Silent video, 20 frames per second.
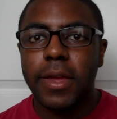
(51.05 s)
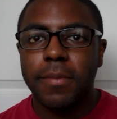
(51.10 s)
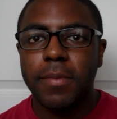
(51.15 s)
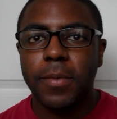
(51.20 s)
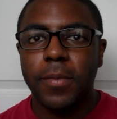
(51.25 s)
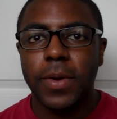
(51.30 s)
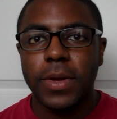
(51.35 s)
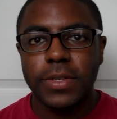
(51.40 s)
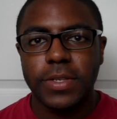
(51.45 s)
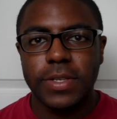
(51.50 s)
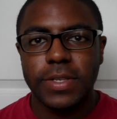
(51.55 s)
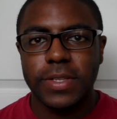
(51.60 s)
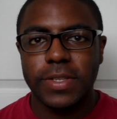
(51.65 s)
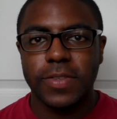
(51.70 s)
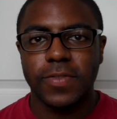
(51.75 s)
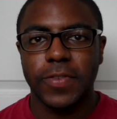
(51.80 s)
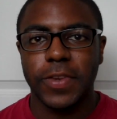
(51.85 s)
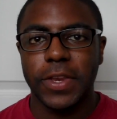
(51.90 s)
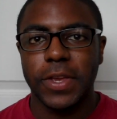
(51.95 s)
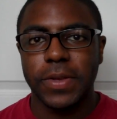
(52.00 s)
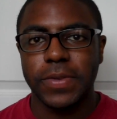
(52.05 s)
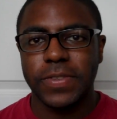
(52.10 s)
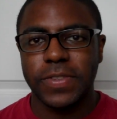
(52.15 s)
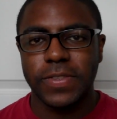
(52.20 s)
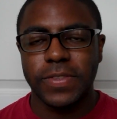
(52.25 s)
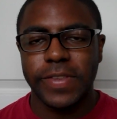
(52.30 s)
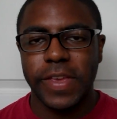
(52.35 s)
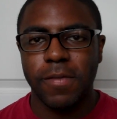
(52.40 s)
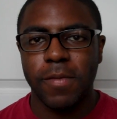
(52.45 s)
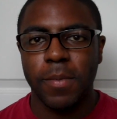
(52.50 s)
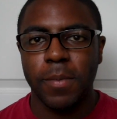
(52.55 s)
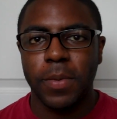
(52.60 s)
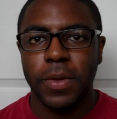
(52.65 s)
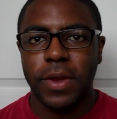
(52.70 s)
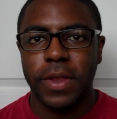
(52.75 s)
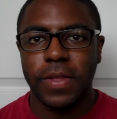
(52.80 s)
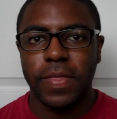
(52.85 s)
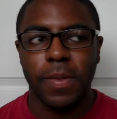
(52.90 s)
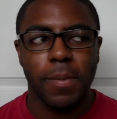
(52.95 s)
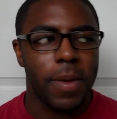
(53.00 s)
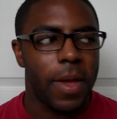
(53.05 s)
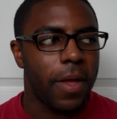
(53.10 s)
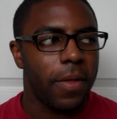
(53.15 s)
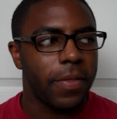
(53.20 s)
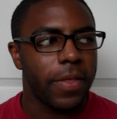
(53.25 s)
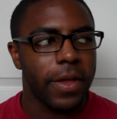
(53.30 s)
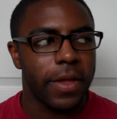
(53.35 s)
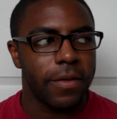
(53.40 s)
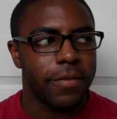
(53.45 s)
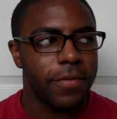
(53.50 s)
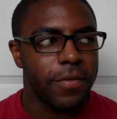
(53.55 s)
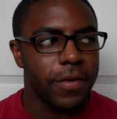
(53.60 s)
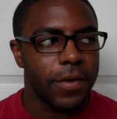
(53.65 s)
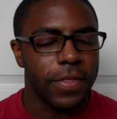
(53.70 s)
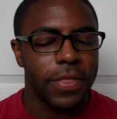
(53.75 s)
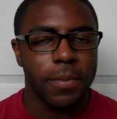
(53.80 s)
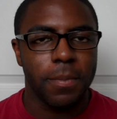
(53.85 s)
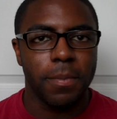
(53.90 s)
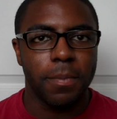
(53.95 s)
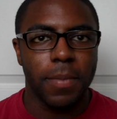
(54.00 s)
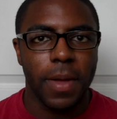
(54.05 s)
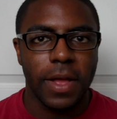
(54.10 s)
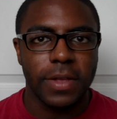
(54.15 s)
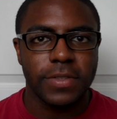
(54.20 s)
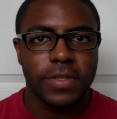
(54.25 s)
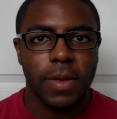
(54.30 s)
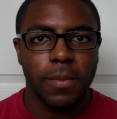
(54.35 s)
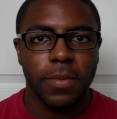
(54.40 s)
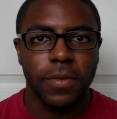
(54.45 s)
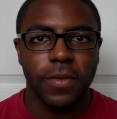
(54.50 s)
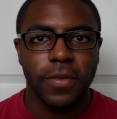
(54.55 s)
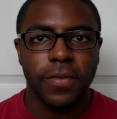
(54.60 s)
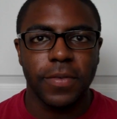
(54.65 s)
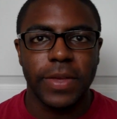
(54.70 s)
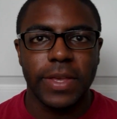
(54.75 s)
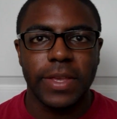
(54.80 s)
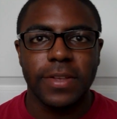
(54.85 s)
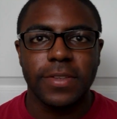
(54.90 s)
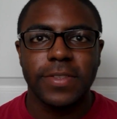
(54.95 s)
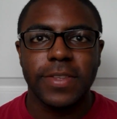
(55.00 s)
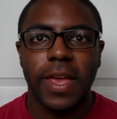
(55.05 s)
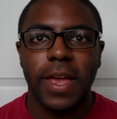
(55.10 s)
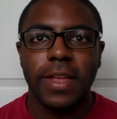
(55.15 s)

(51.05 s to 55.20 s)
Now, I've been watching these videos since they've been putting them out like for the past couple of weeks,